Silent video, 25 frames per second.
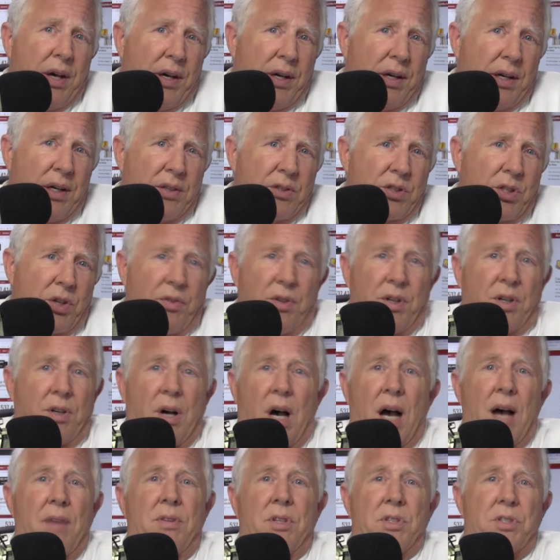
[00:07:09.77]
So
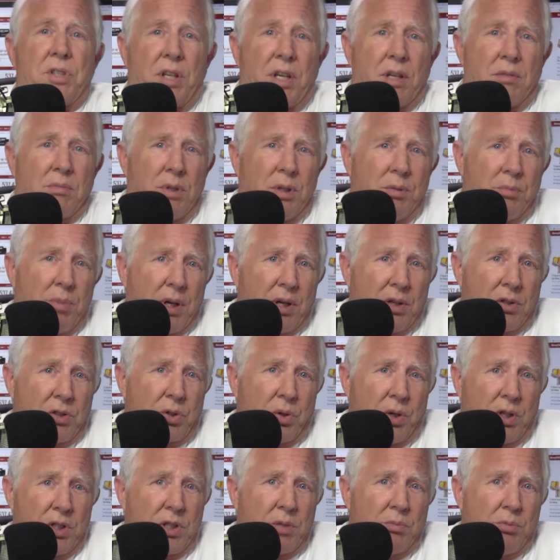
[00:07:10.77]
they're obviously going to be a better
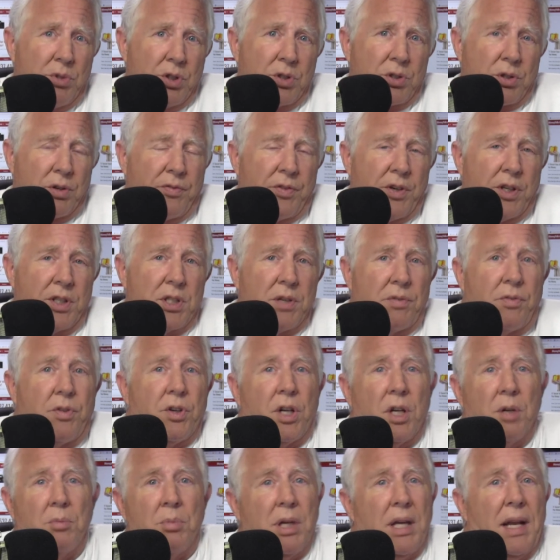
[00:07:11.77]
choice than mutual funds if
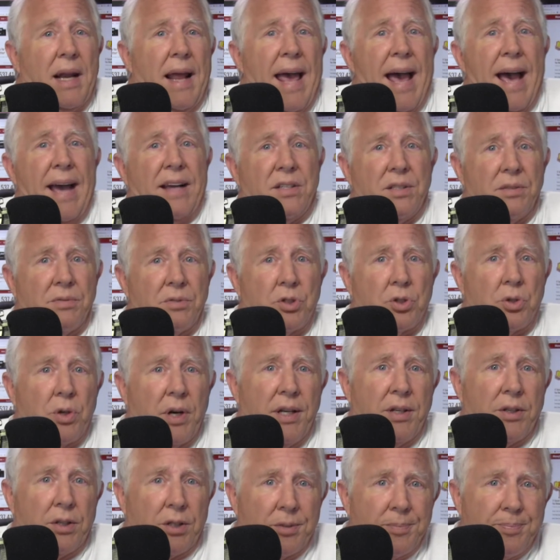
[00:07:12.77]
you're going to be an active
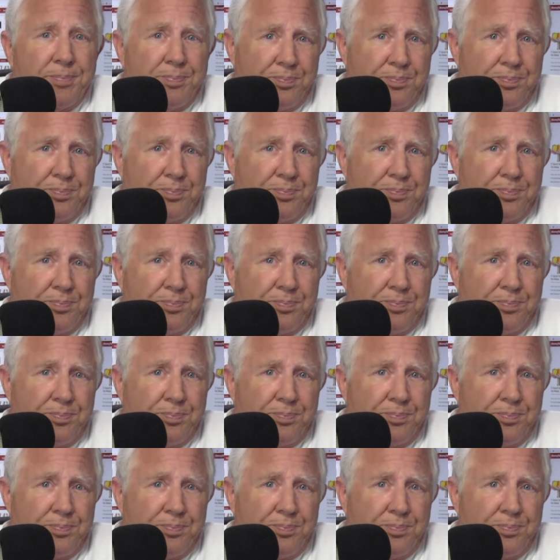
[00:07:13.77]
trader.